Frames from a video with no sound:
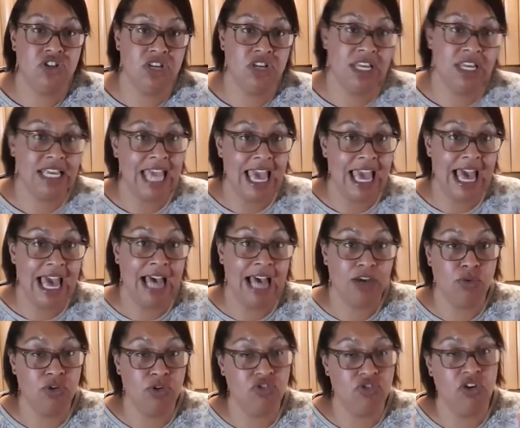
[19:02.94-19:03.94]
You can get
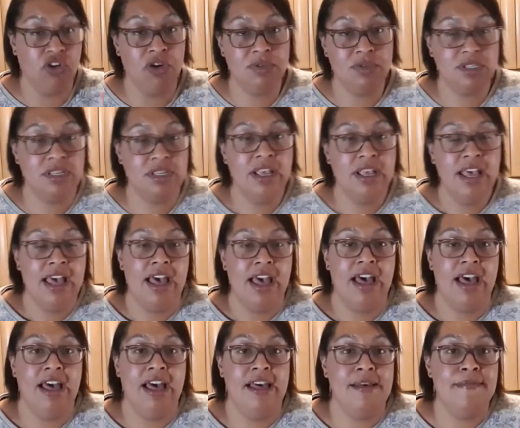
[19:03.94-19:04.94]
aqua drops.
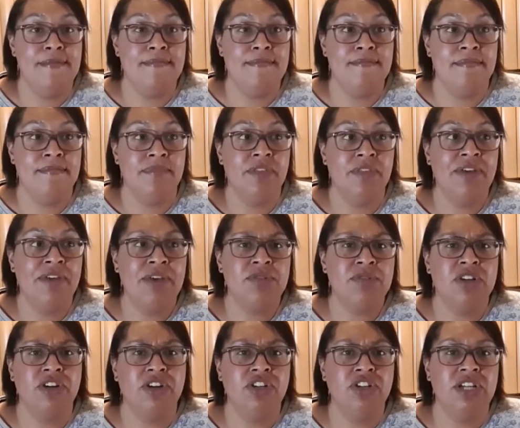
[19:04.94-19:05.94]
The vet was
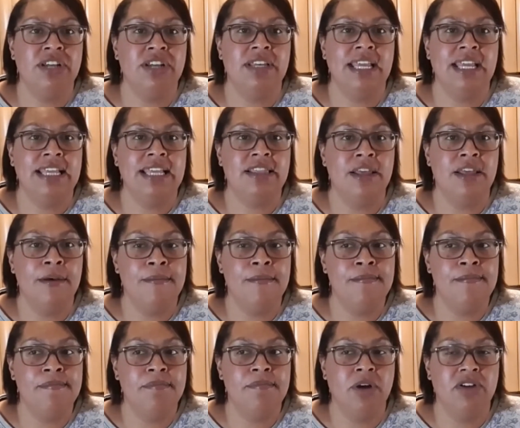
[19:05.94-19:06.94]
like, you don't need
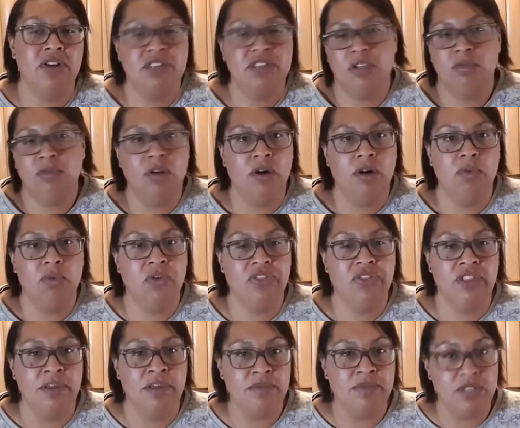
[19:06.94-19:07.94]
them, but I was like, well, I want
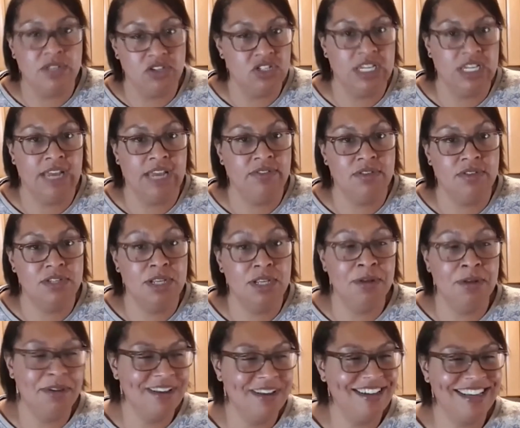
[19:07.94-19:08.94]
them, so she gave them
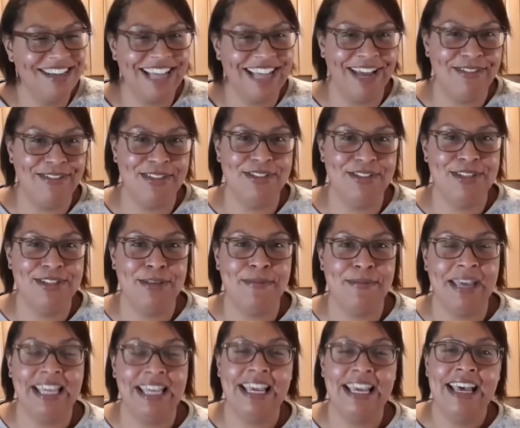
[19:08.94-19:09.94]
to
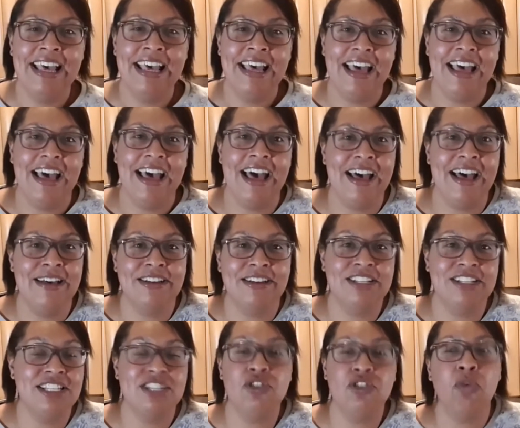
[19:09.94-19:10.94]
me
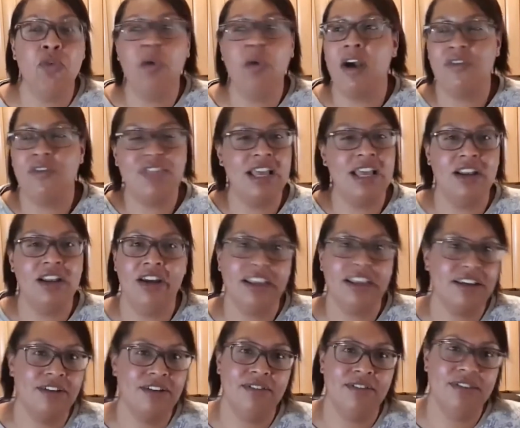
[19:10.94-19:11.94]
because it's not worth, they're
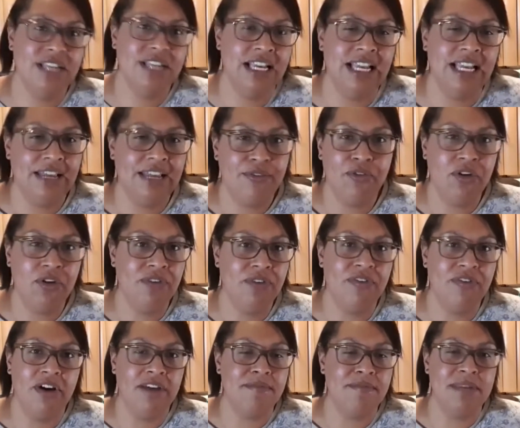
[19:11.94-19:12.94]
like nearly
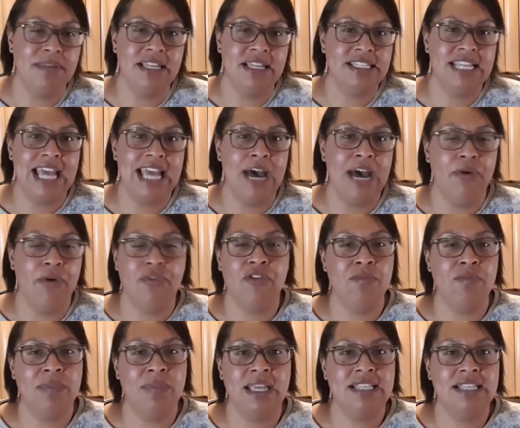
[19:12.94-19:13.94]
45 minutes an hour
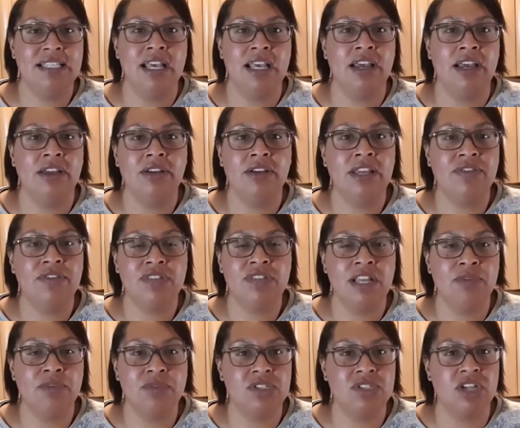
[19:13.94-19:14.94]
from me. So if
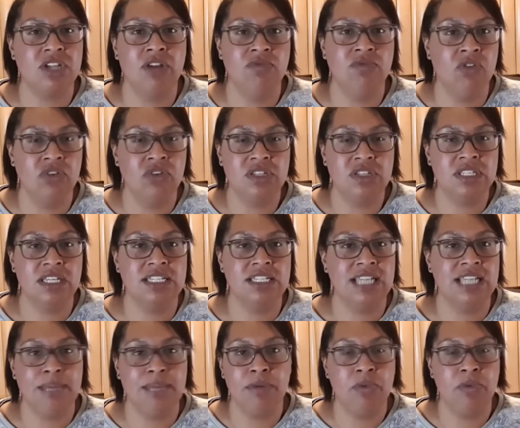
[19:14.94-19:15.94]
something was to go wrong, it's going to
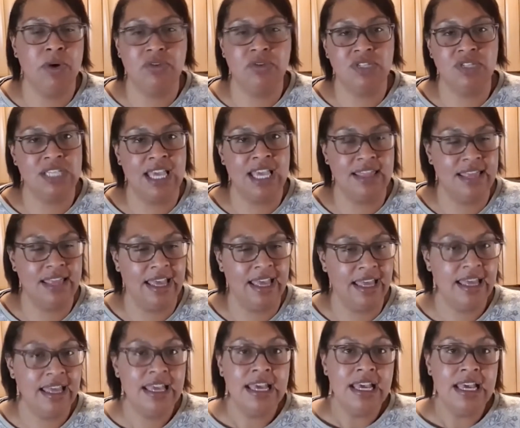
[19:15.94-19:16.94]
take me a while to get there.
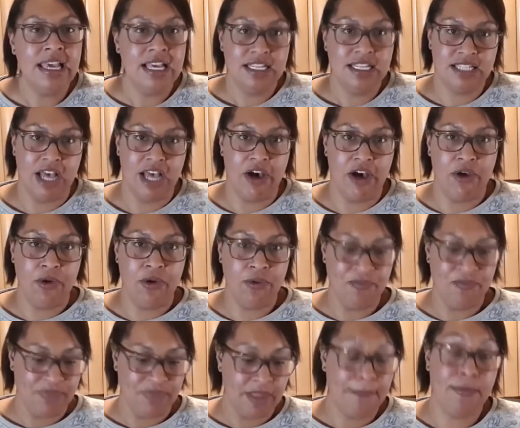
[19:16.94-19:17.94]
So
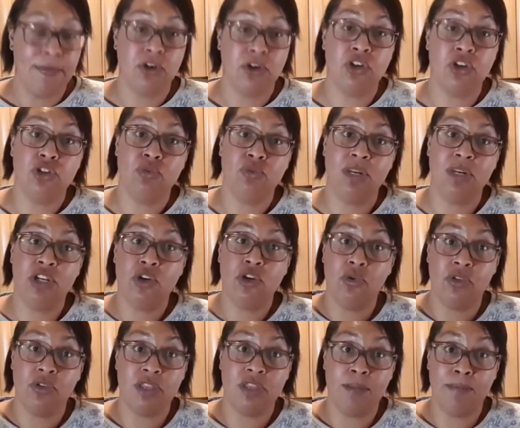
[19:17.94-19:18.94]
because we knew
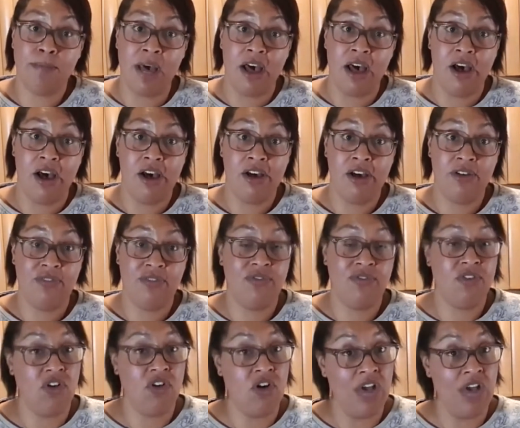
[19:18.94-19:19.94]
of the birth,
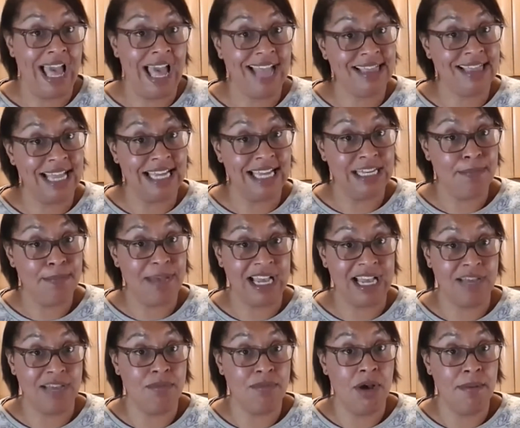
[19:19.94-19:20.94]
I had that in the
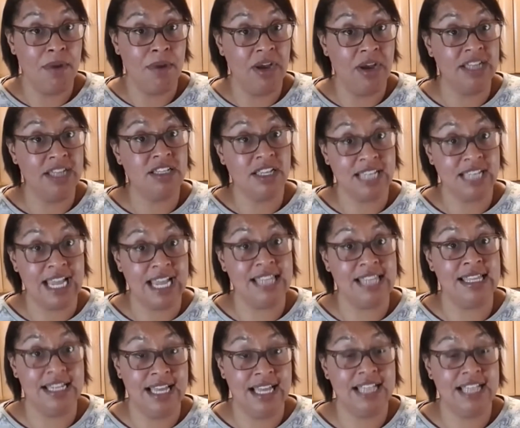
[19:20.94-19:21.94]
back of my mind. Okay,
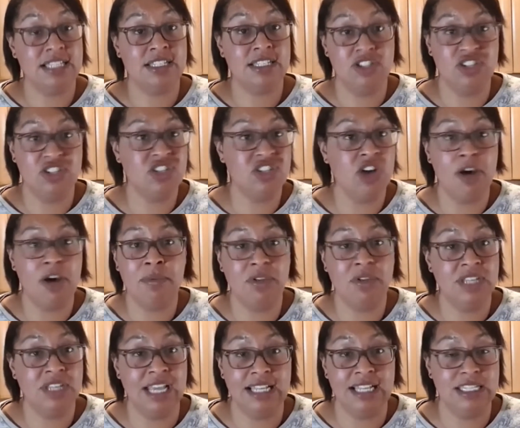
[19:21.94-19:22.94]
then let's just start them on
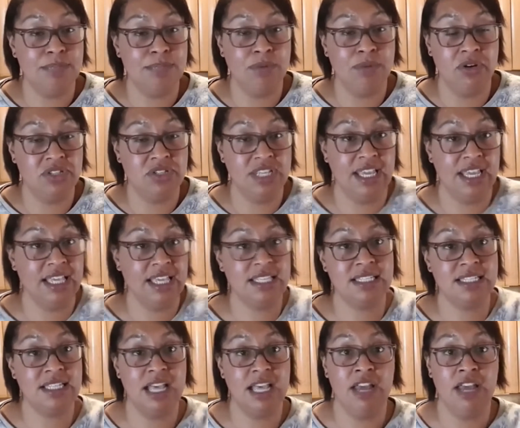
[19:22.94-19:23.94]
the
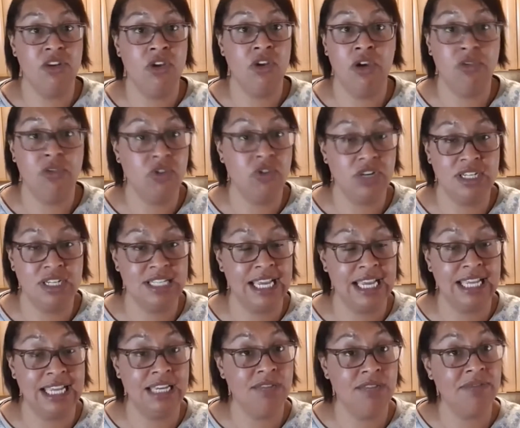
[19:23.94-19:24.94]
antibiotics, and I'm not going to
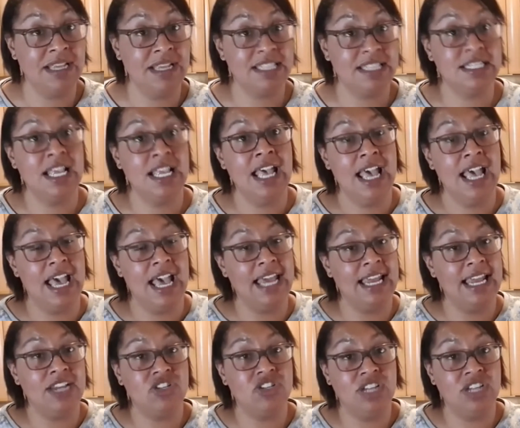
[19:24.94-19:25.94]
take any risks. And
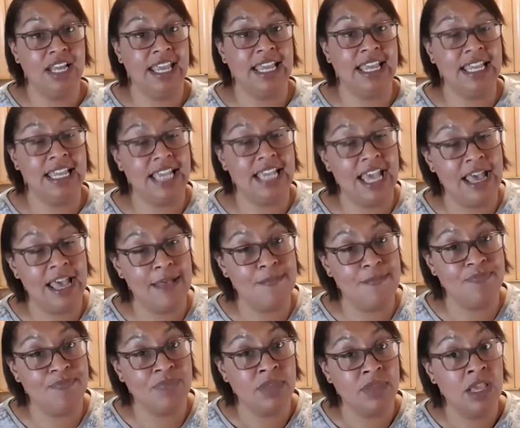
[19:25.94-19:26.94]
actually,
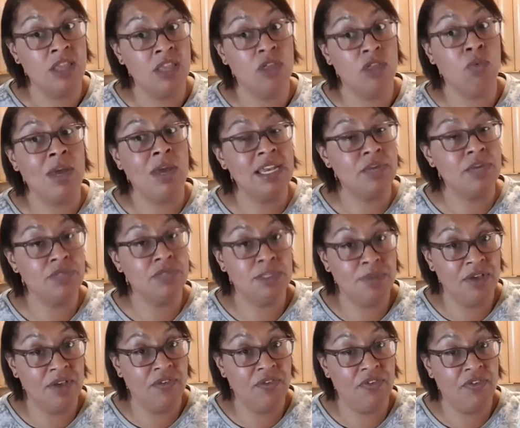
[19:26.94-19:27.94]
the one that was a
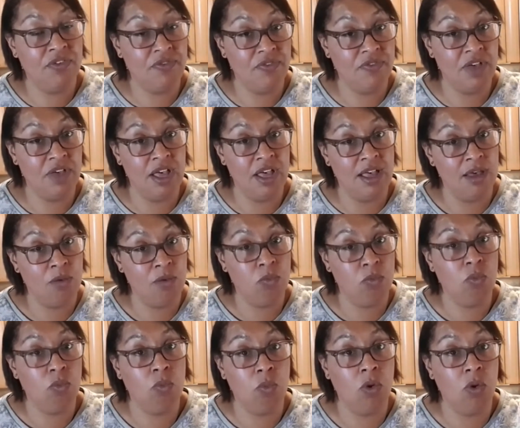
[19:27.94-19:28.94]
bit of a
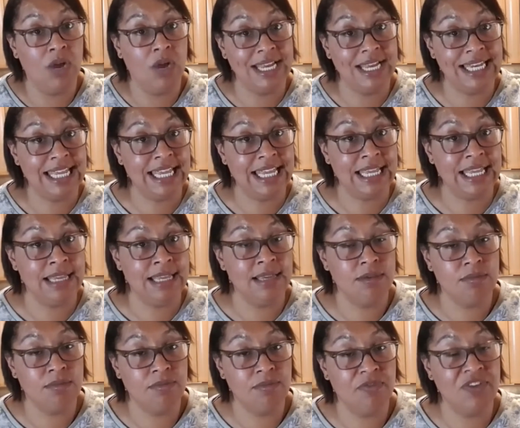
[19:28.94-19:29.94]
whiny
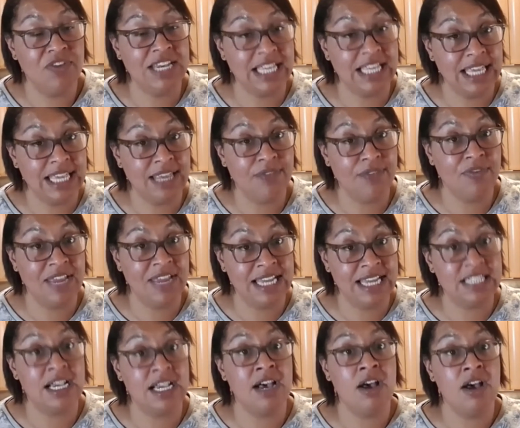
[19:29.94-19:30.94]
finicky
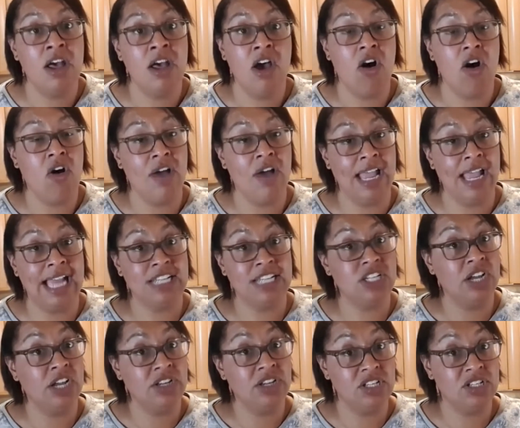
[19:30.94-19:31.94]
feeder, I
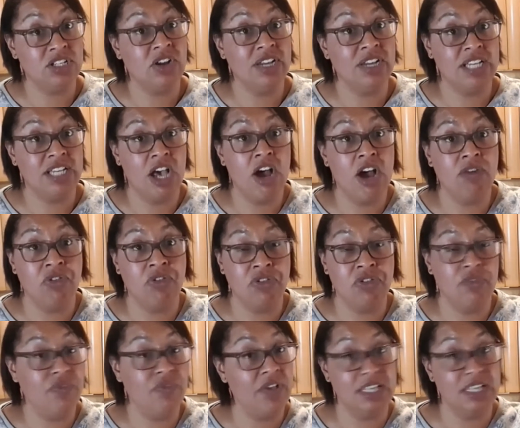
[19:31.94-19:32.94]
actually only started her on
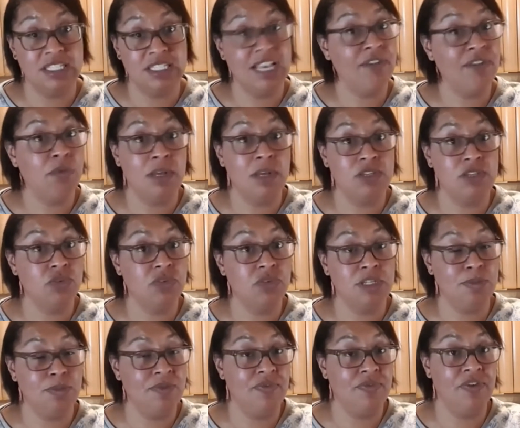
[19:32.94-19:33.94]
them first. The other one's
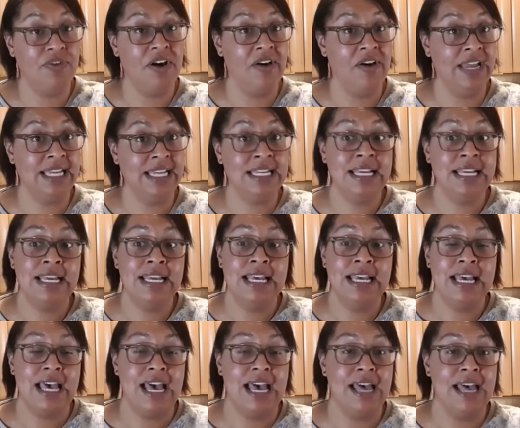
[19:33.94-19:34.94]
always been fine.
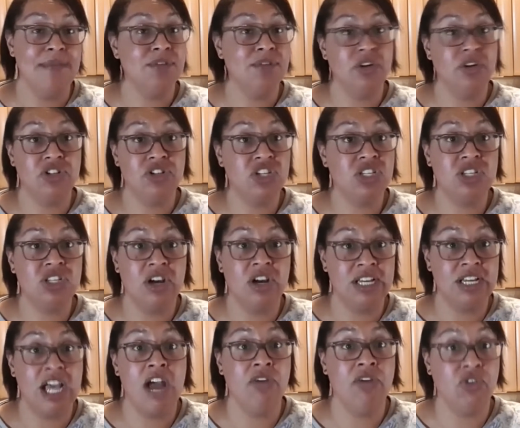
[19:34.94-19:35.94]
And so I just started
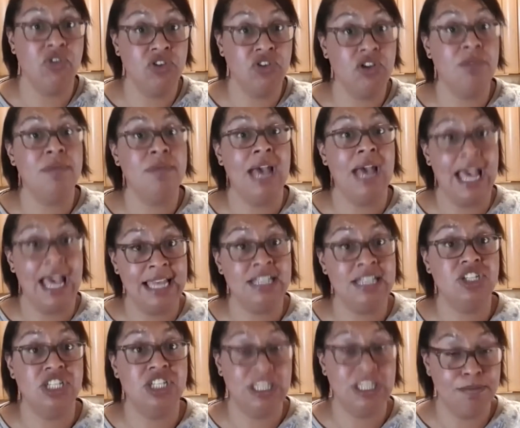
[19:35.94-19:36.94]
her on them, and
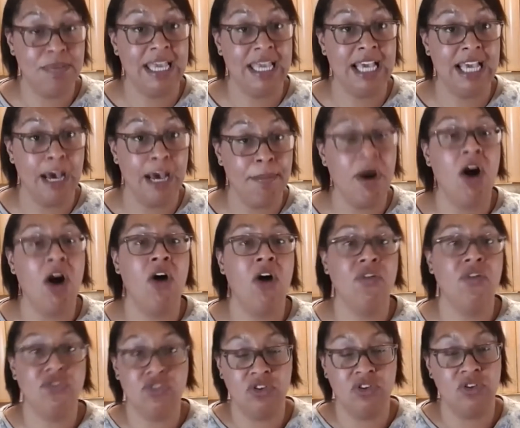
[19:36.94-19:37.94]
she did pick up
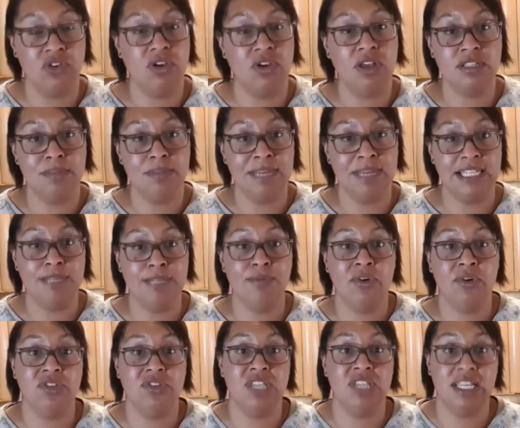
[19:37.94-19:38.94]
after some
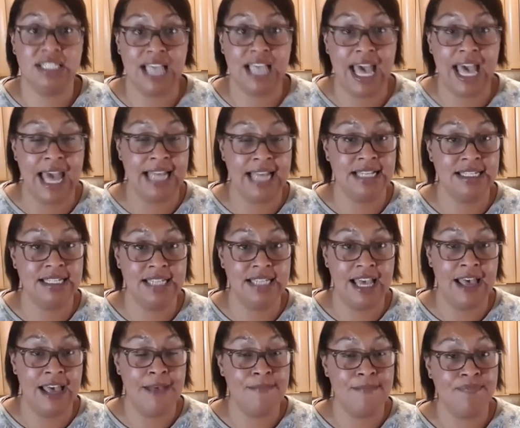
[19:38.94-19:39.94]
antibiotics and
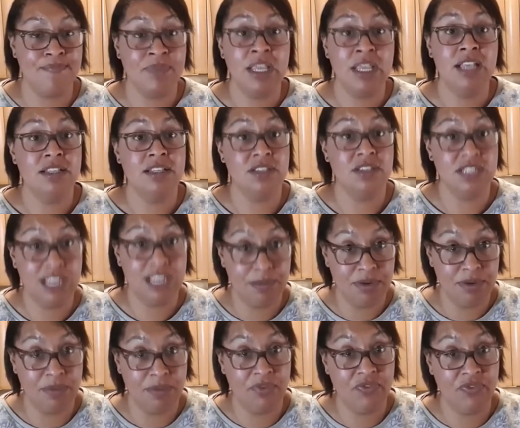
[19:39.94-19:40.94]
some
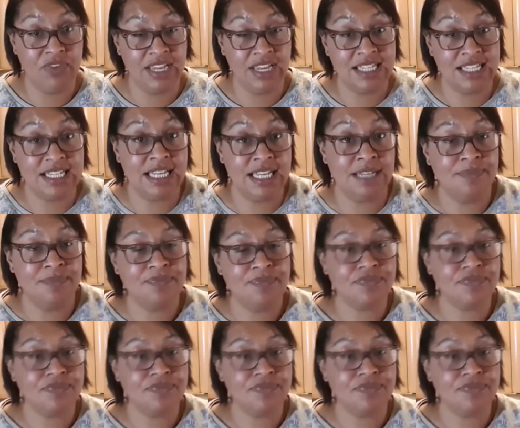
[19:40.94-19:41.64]
supplement feeding.